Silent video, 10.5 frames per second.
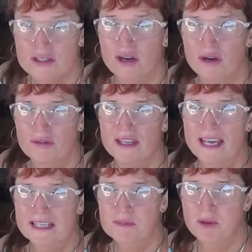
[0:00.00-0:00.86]
So the
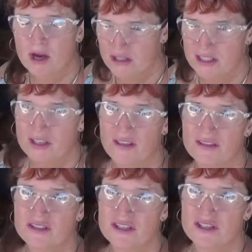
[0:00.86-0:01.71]
next project
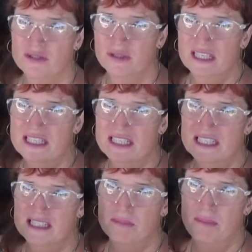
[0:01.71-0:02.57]
on the to-do list
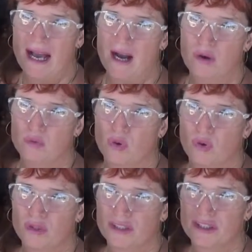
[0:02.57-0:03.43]
is the bow
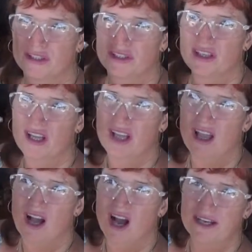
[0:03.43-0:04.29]
roller.
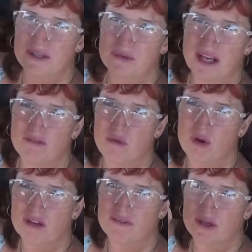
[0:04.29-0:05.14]
I don't have
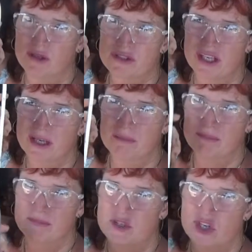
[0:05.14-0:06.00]
one of those
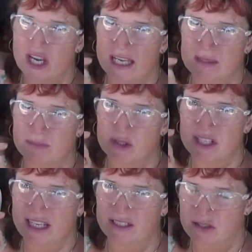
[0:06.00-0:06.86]
chain
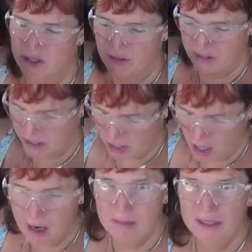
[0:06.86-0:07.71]
protectors on the
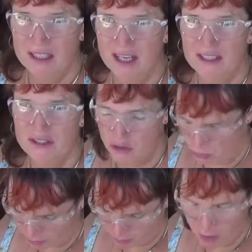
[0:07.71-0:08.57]
top. It got
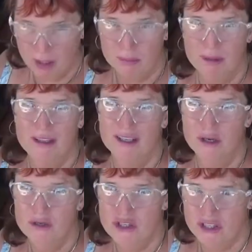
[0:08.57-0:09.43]
torn apart by the
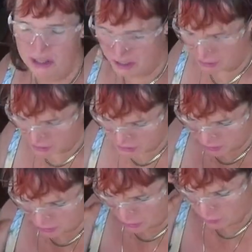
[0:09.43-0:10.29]
ocean years
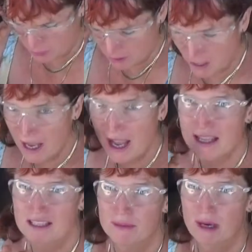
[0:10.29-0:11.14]
ago,
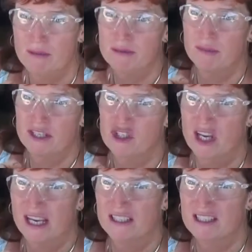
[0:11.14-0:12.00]
and sometimes my
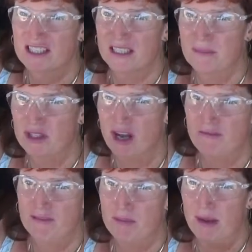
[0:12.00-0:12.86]
chain slips
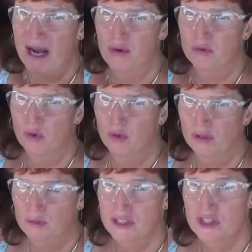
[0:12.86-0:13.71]
off the bow
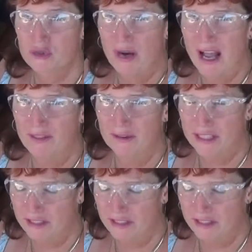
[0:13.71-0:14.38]
roller, which is rather